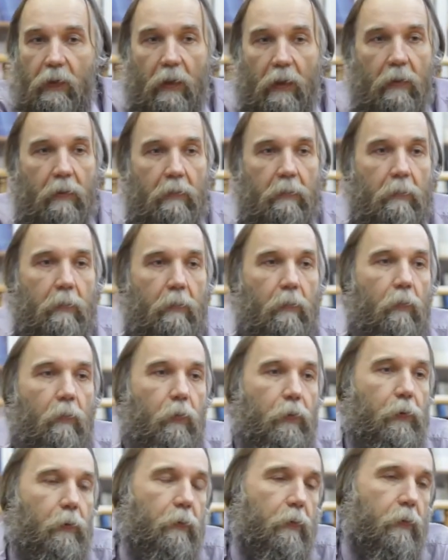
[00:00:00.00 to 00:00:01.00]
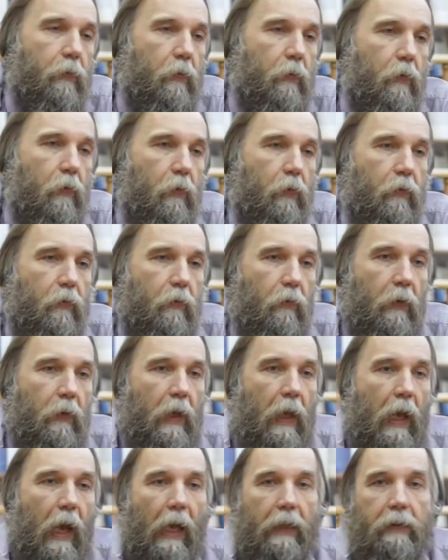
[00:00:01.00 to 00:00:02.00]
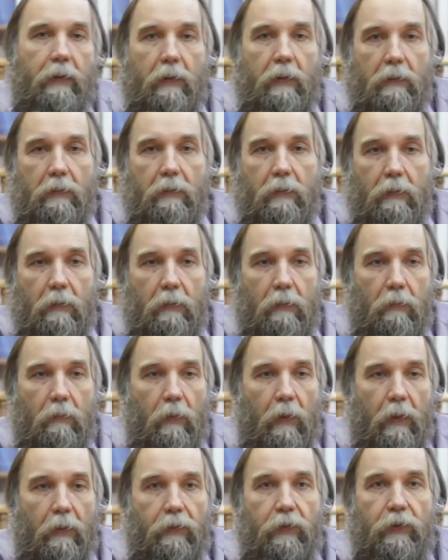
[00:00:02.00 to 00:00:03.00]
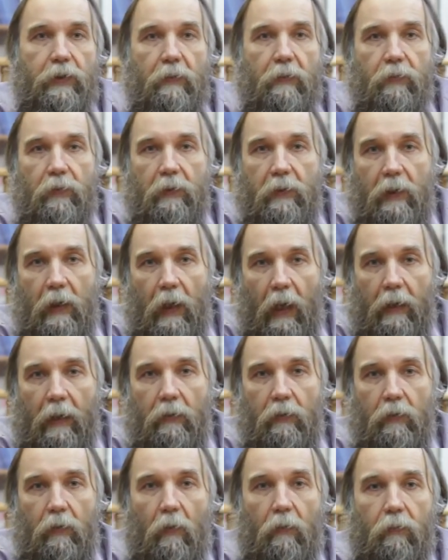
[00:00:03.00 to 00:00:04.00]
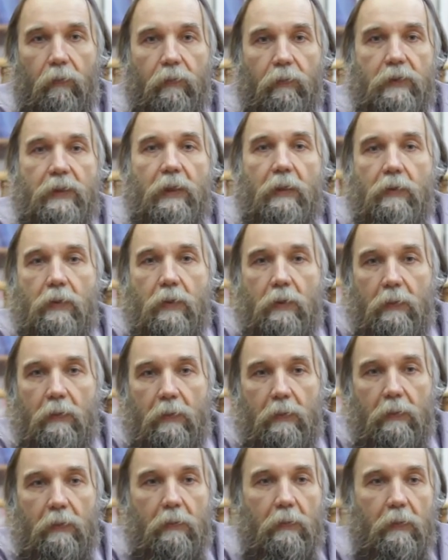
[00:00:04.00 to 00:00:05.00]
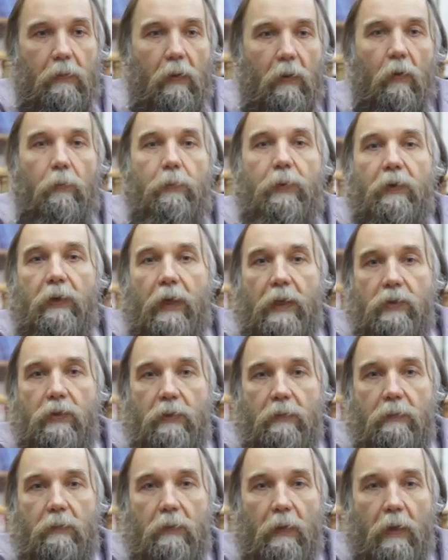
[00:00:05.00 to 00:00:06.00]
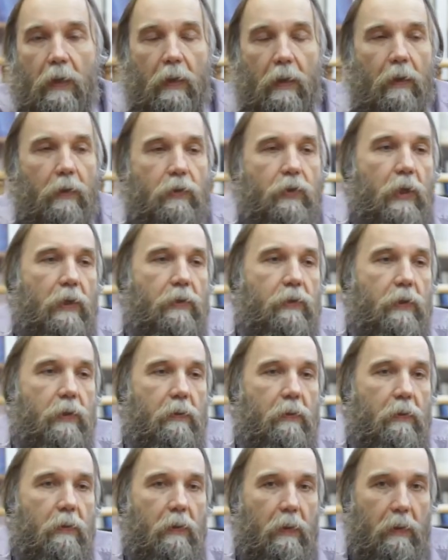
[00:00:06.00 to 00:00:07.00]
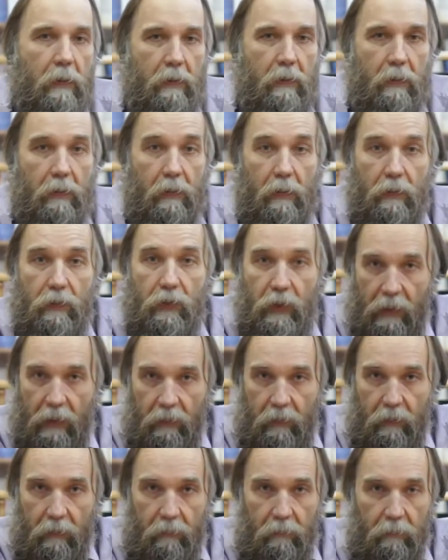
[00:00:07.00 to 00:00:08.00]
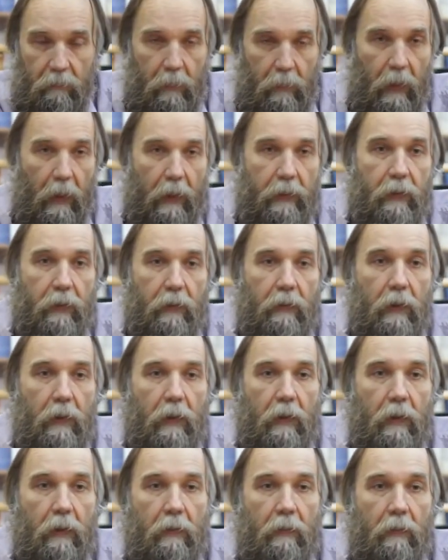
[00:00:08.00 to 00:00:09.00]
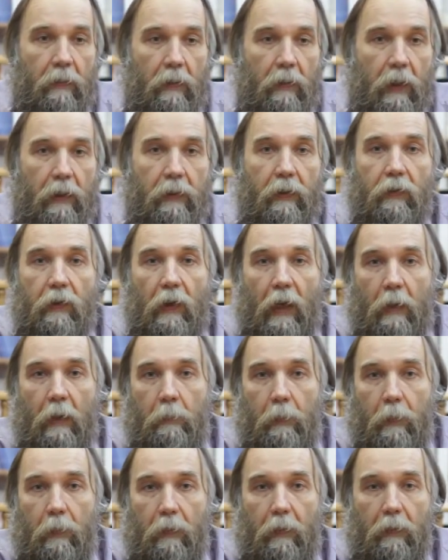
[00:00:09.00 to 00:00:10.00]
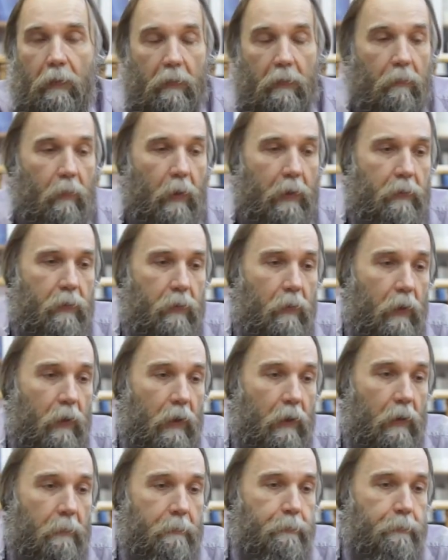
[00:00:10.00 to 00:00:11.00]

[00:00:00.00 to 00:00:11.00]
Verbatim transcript: You could undergo different kind of sexual operation, changing the gender any time when you are